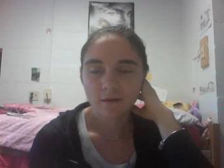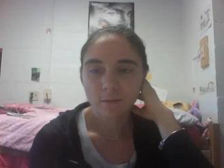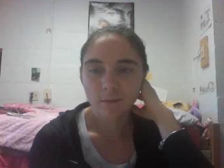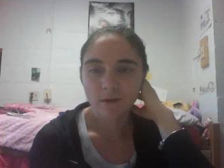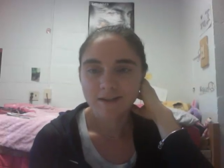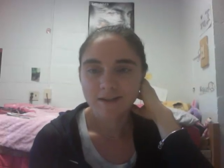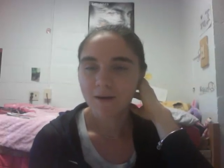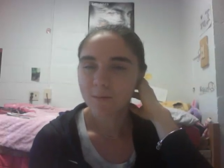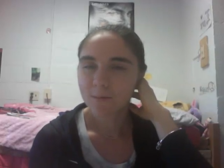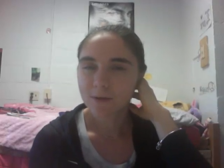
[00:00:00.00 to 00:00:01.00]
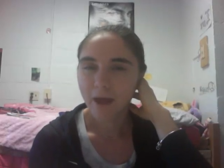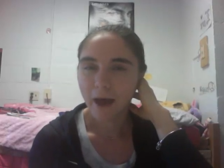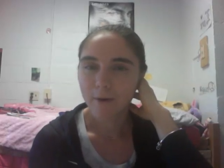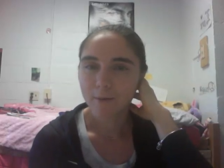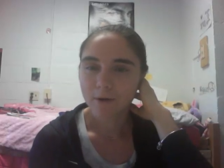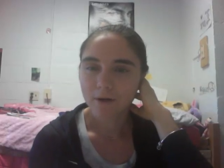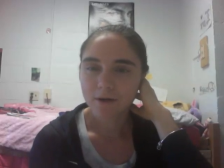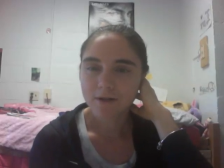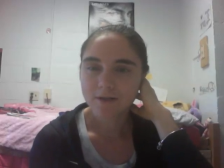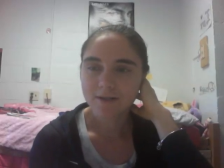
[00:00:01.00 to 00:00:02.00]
But it's not really how it works.